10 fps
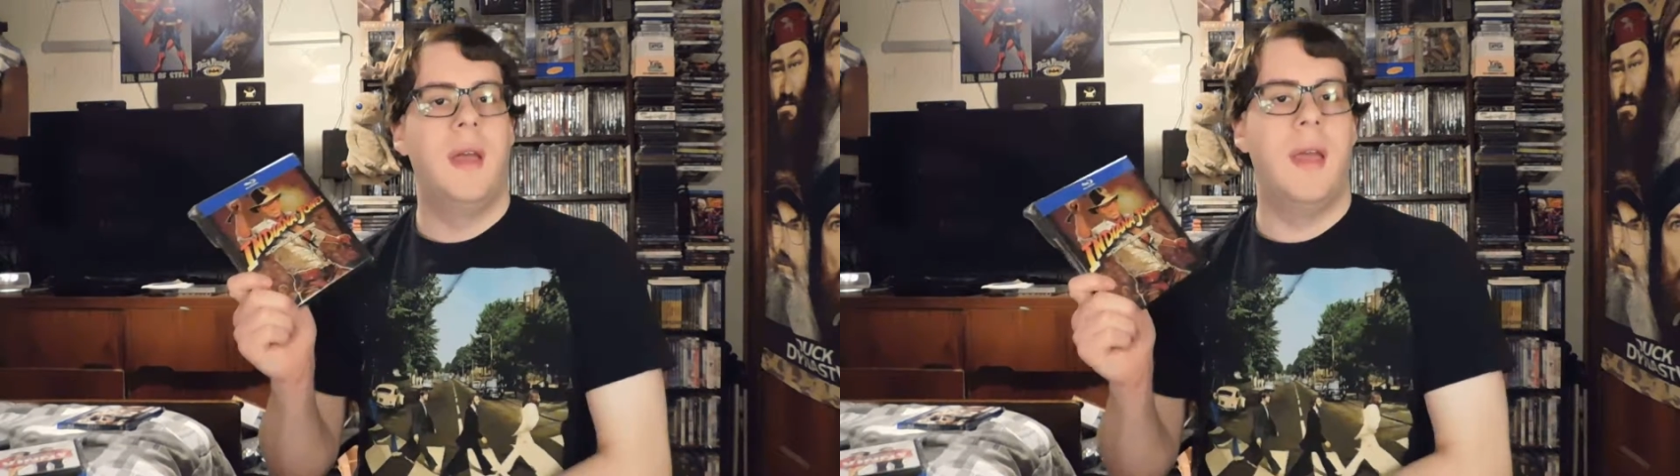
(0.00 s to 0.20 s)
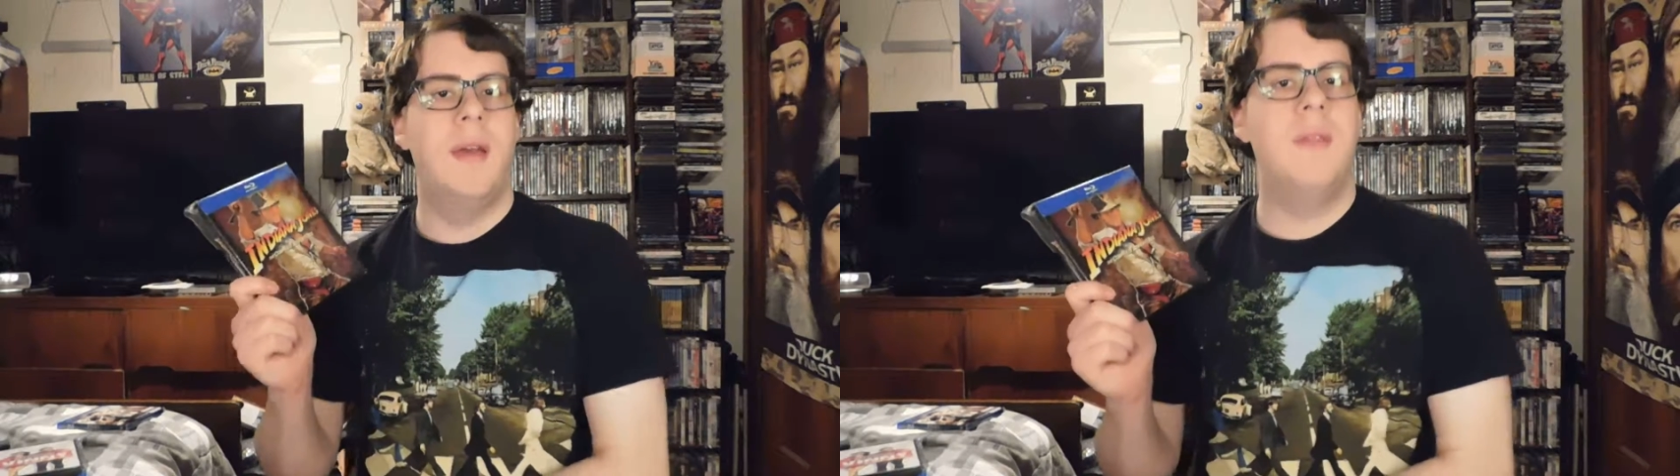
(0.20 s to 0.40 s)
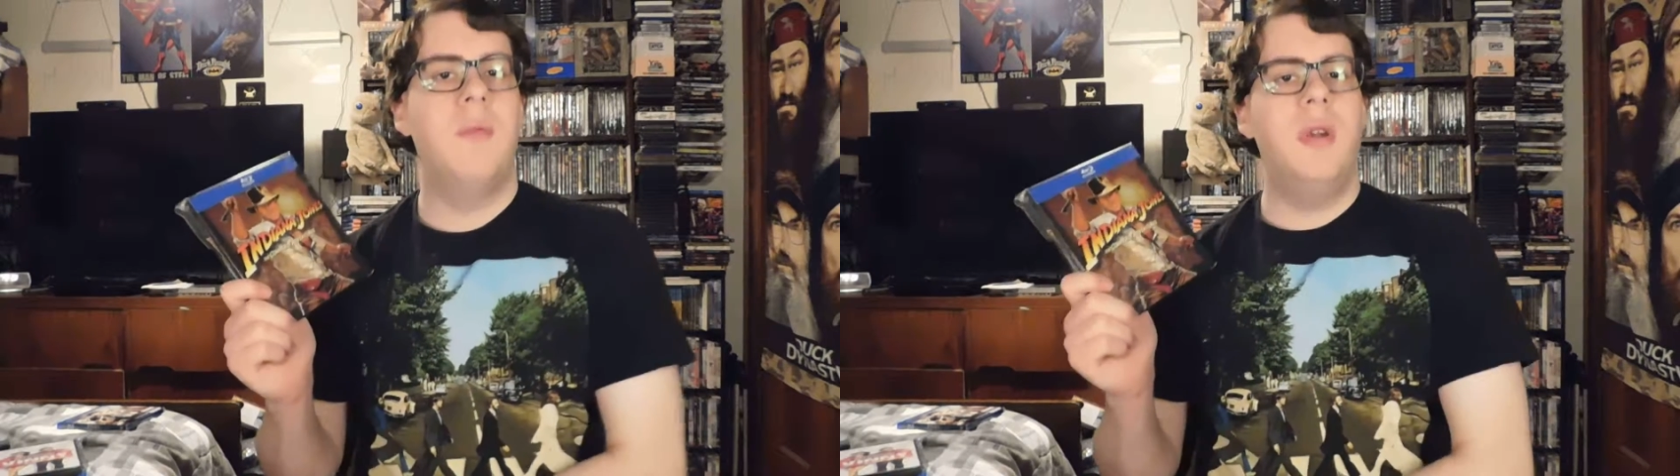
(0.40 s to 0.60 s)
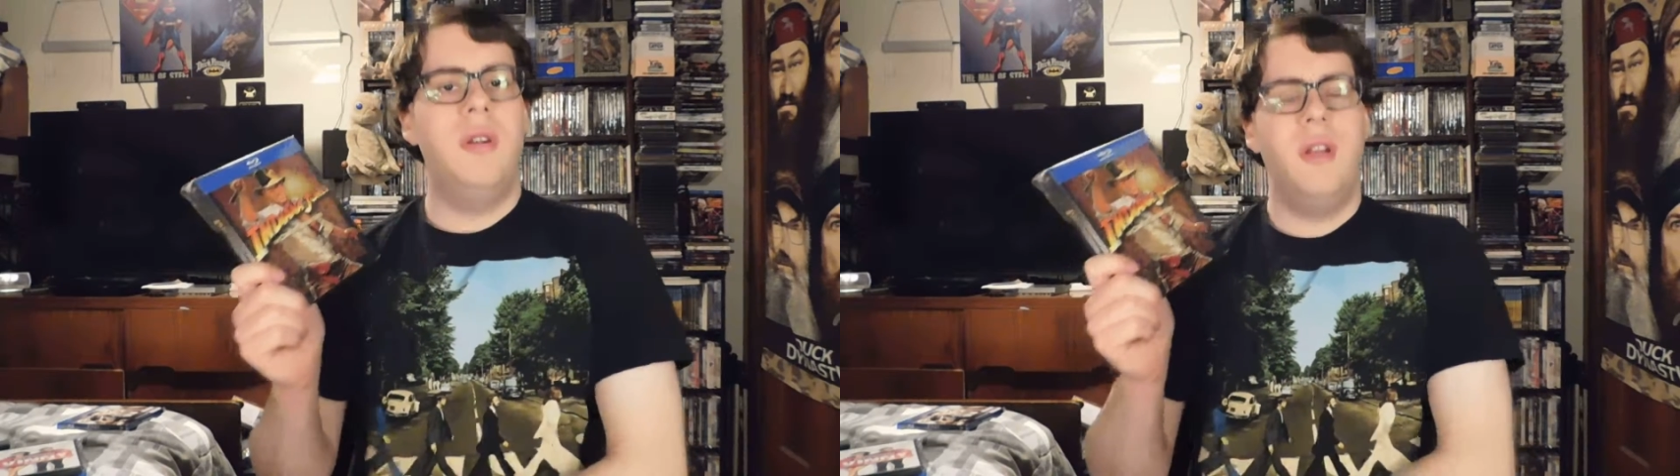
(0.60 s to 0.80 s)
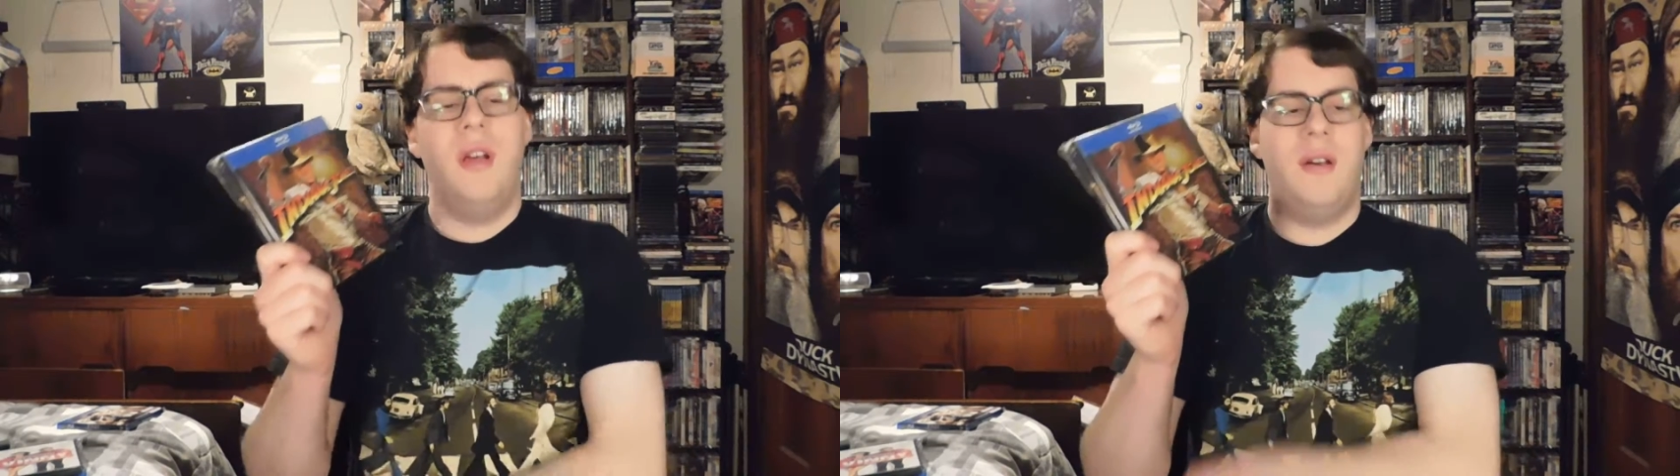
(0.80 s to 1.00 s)
and
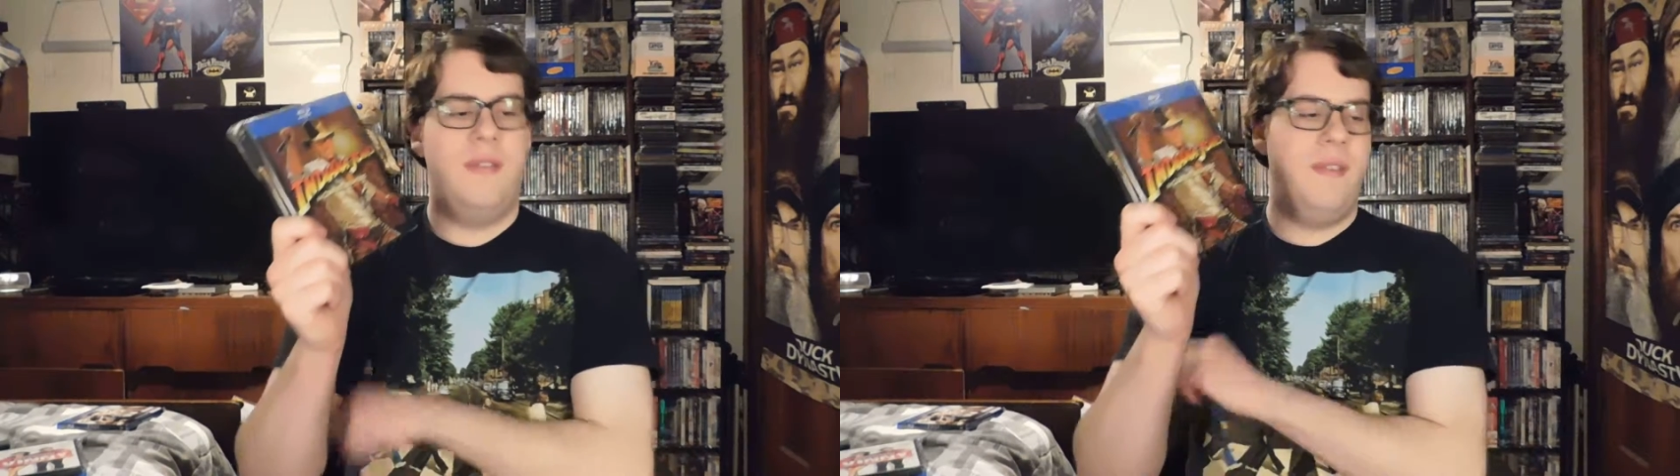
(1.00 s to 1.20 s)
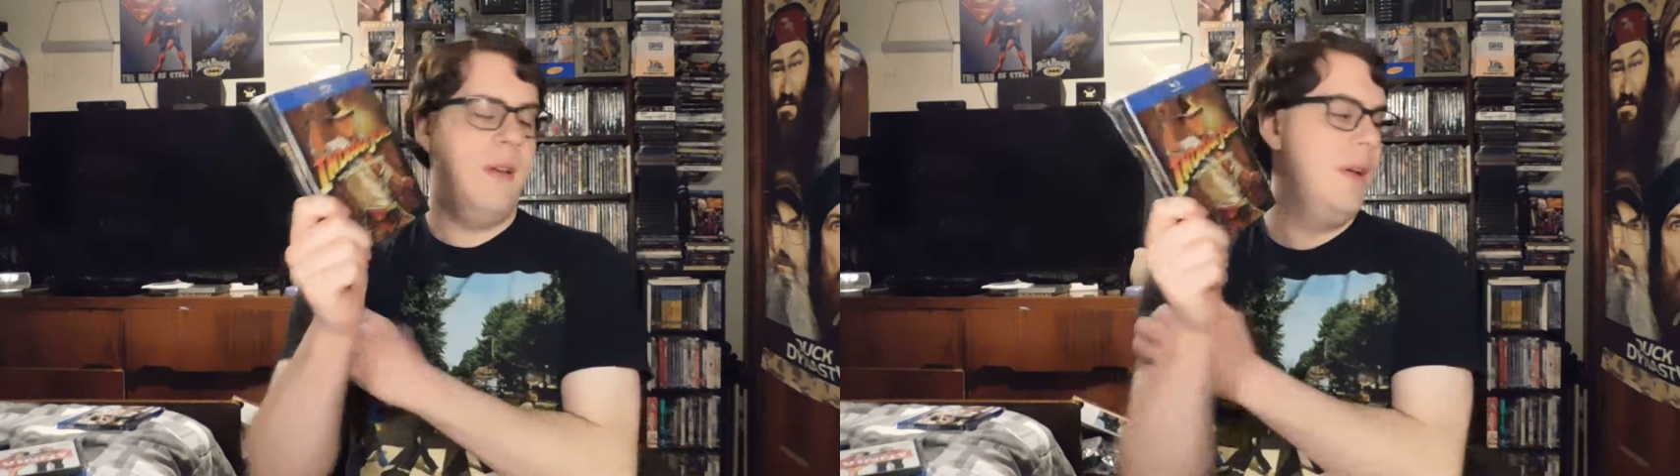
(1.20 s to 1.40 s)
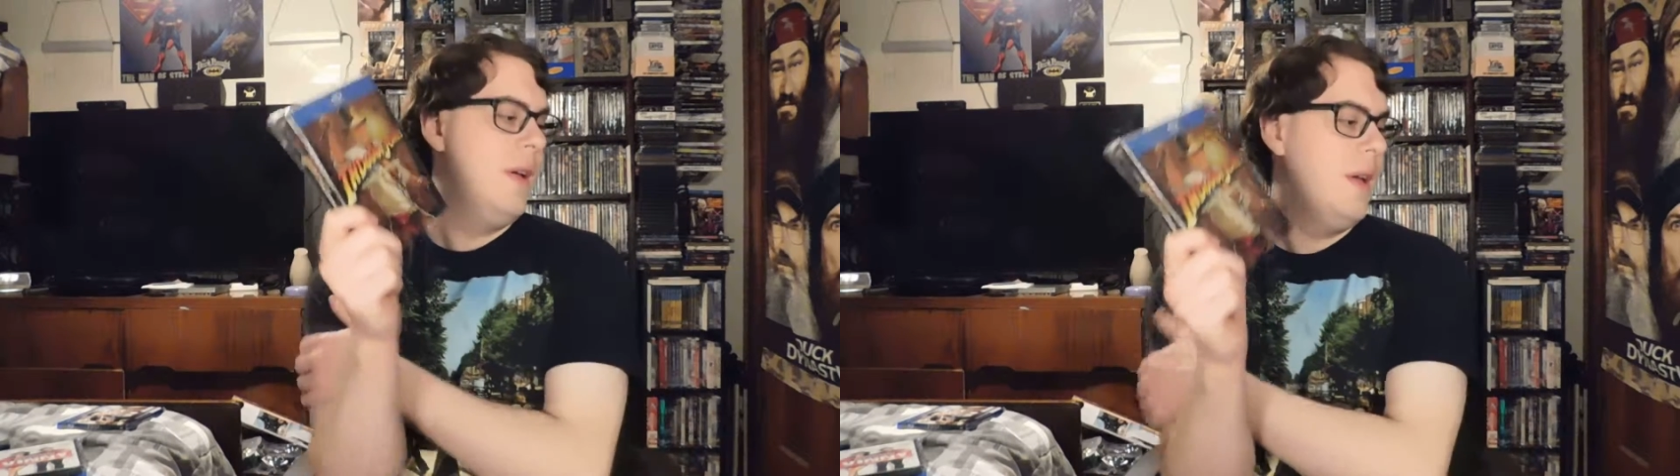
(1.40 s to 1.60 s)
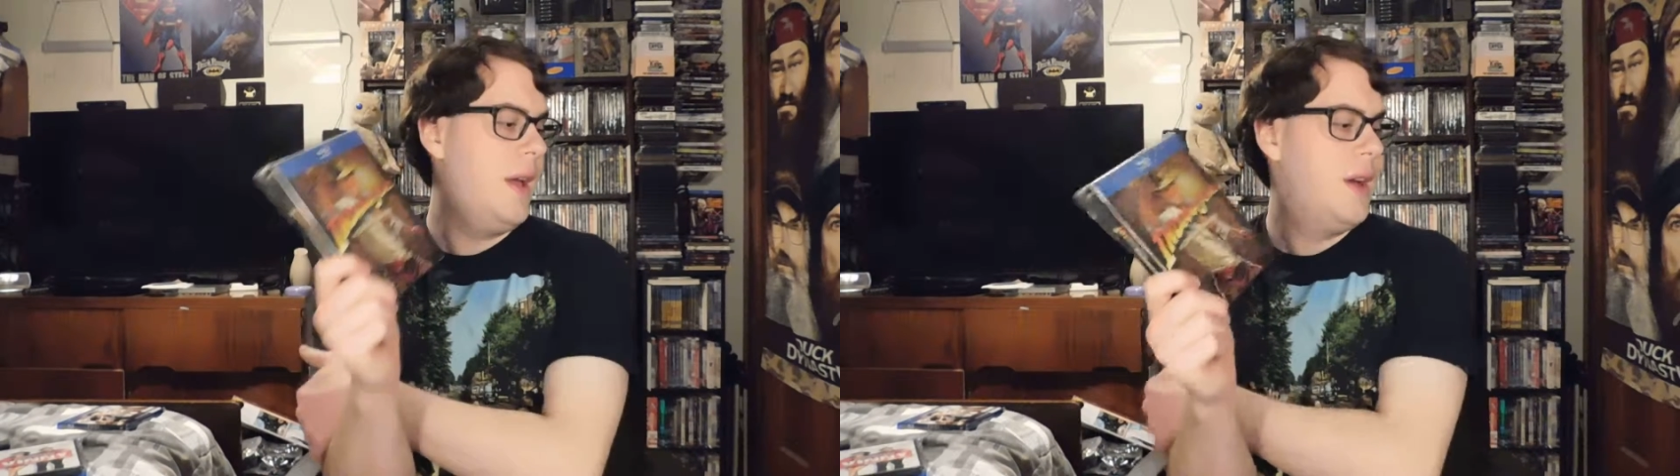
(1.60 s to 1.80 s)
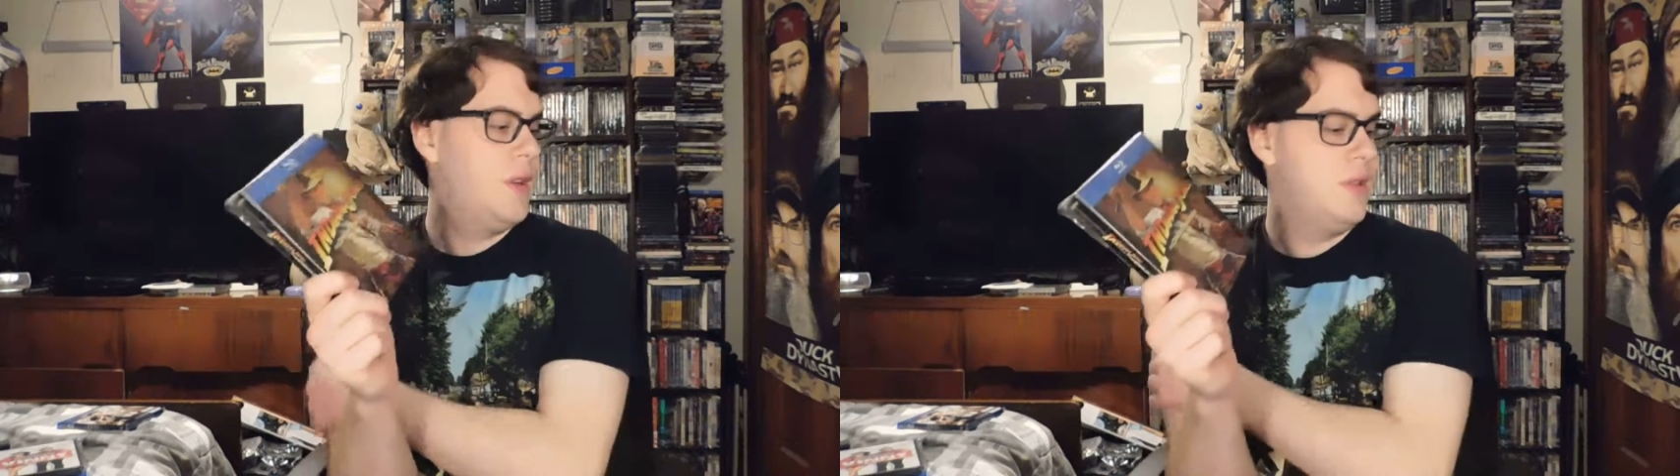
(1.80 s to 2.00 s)
weird enough,
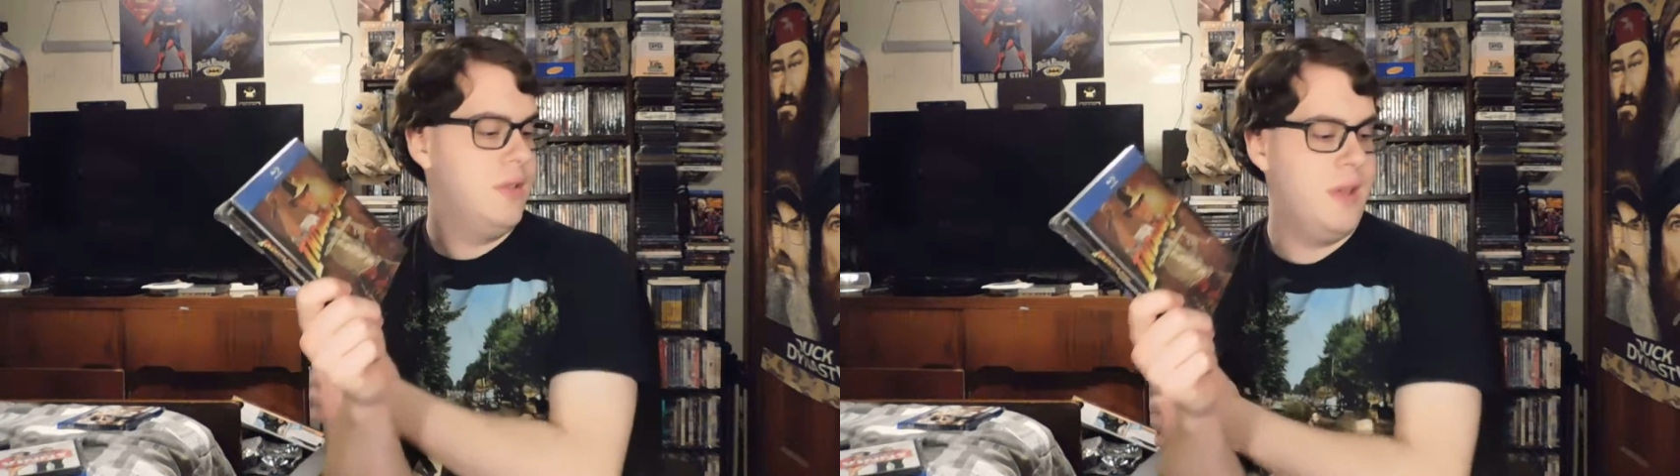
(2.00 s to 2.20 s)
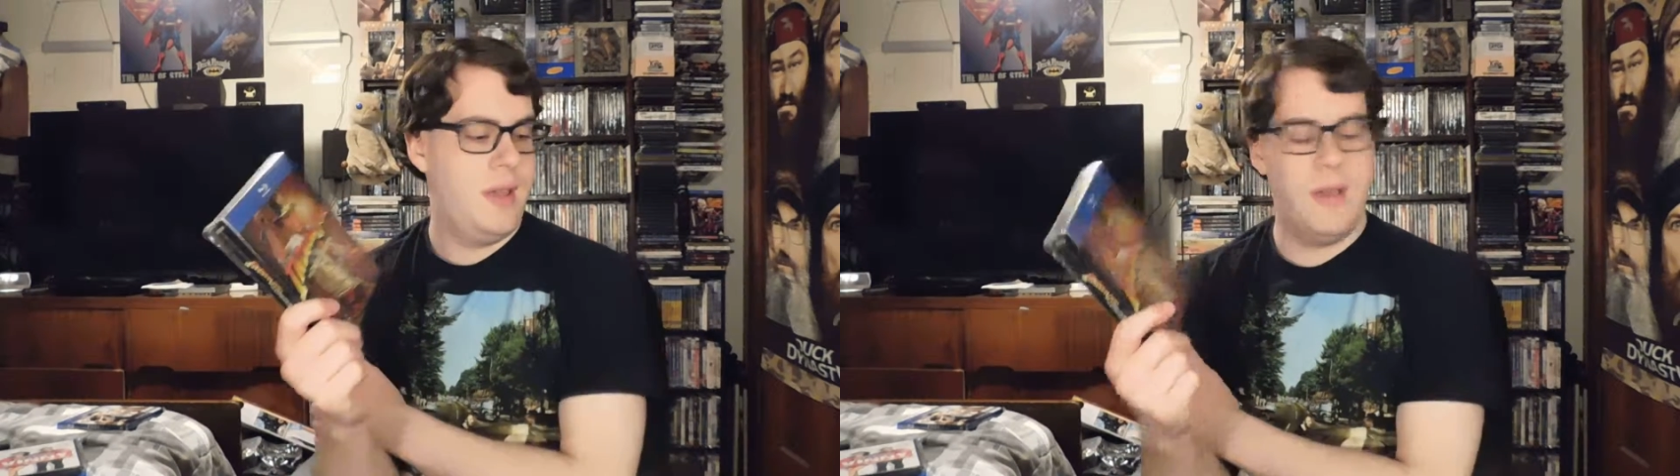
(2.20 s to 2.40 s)
actually.